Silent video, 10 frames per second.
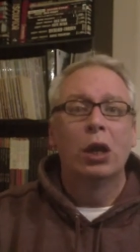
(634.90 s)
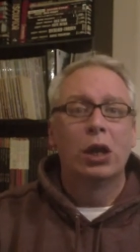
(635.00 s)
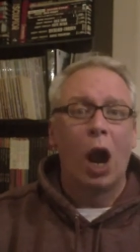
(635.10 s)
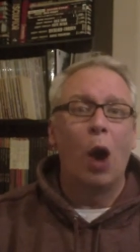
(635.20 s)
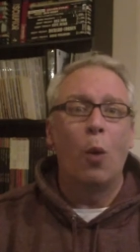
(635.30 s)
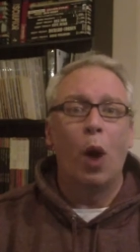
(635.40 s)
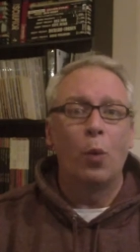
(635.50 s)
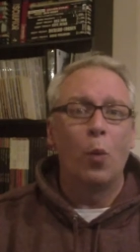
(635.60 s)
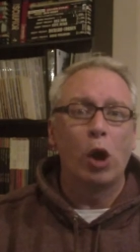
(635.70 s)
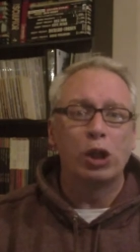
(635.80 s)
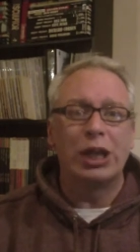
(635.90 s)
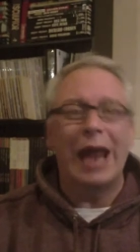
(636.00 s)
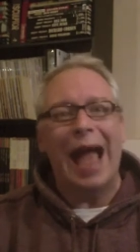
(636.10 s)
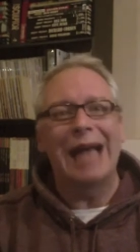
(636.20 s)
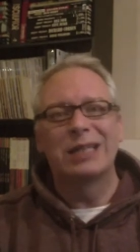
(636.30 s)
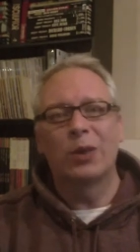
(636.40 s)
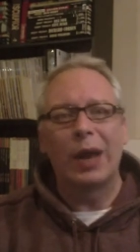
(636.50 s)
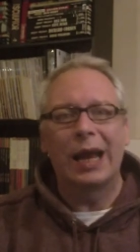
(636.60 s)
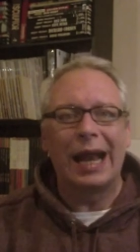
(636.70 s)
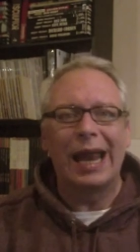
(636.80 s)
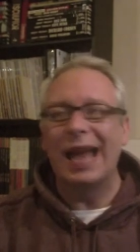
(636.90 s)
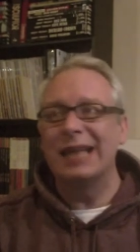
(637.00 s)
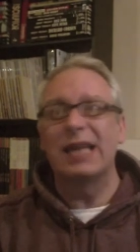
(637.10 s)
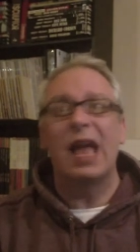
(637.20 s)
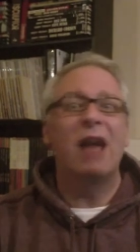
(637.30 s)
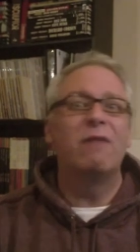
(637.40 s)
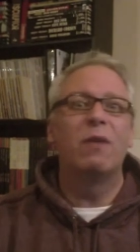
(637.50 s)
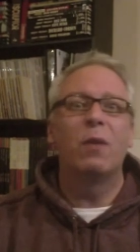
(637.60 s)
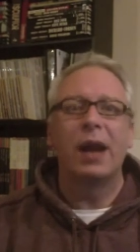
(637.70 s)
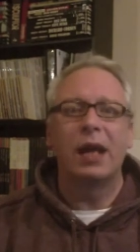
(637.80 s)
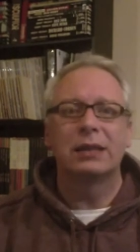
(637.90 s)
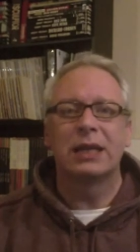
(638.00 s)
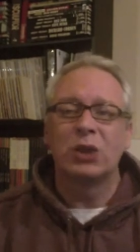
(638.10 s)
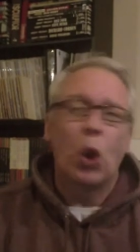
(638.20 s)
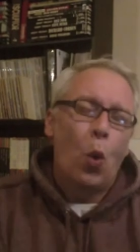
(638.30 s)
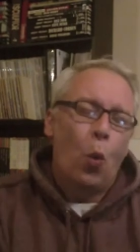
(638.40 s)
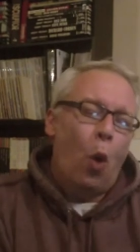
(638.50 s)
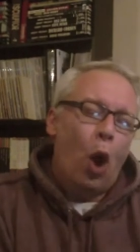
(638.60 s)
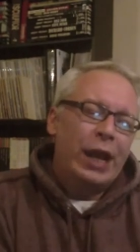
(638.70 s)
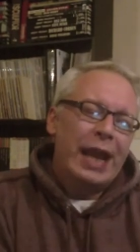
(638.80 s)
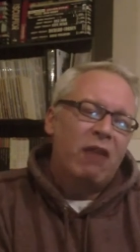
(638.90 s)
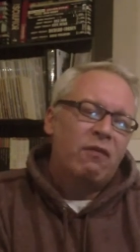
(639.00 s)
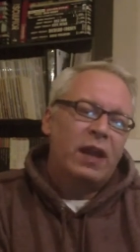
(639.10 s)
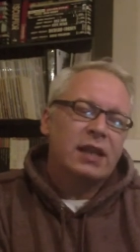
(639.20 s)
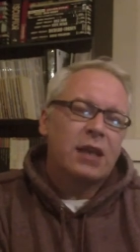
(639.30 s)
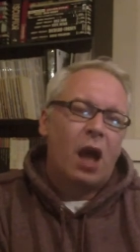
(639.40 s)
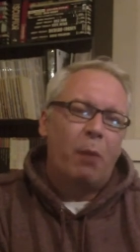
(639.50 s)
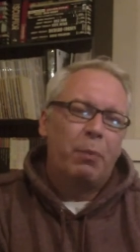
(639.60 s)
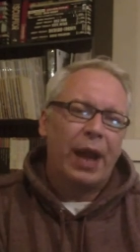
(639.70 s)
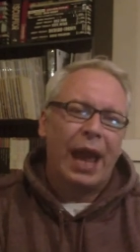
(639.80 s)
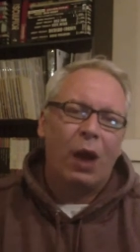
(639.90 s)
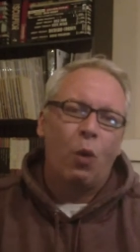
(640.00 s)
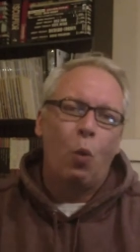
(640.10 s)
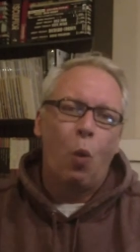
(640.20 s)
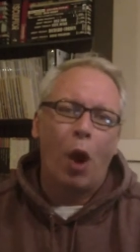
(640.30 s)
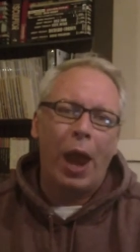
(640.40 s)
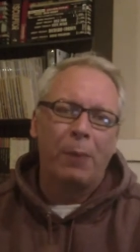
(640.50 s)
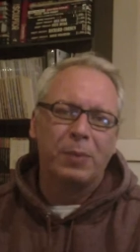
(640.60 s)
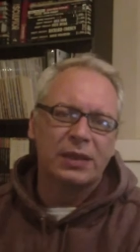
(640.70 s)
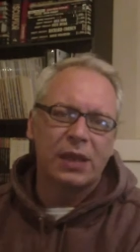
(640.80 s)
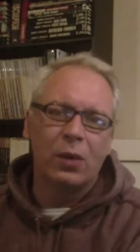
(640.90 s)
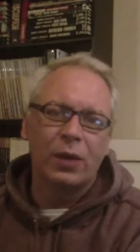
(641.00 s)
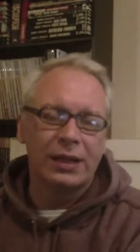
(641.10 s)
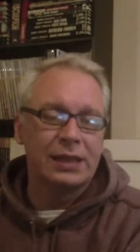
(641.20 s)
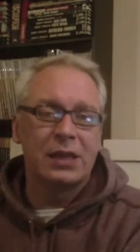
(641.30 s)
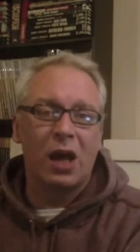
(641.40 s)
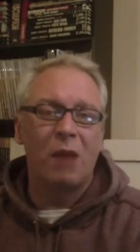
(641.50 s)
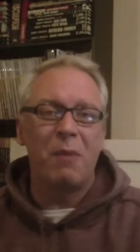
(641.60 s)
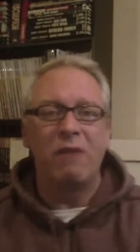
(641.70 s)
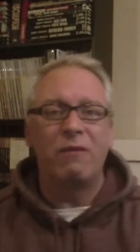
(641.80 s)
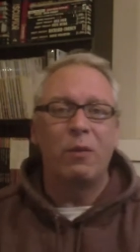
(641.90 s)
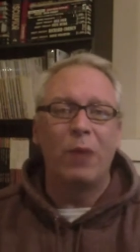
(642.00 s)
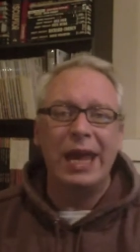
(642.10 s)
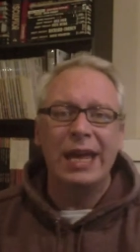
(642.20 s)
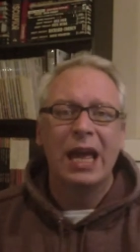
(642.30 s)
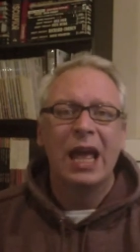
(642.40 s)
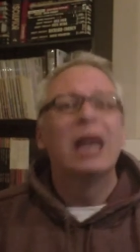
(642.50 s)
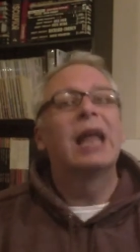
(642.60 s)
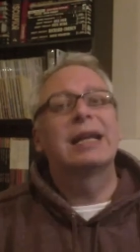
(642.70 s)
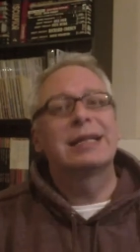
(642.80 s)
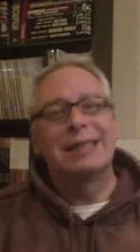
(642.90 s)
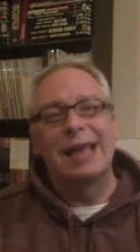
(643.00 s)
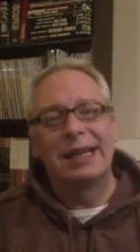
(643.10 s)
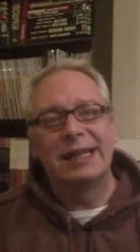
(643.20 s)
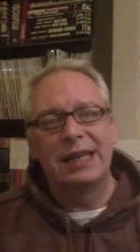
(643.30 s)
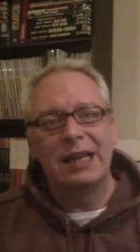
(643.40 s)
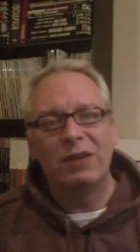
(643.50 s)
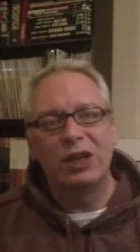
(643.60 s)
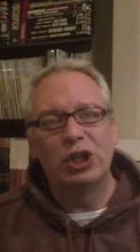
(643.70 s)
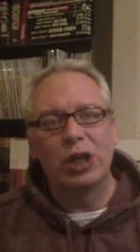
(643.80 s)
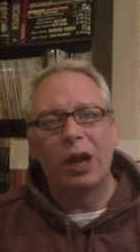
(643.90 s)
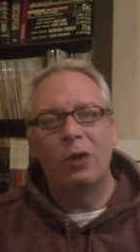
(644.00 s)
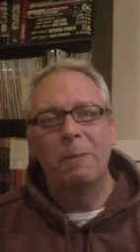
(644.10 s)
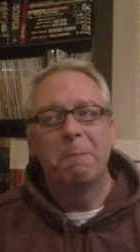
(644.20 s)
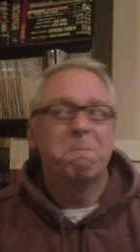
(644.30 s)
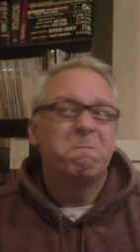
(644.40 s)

go and watch it as quickly as everyone else has. Why Netflix can't put it out one episode at a time every week like a standard TV show,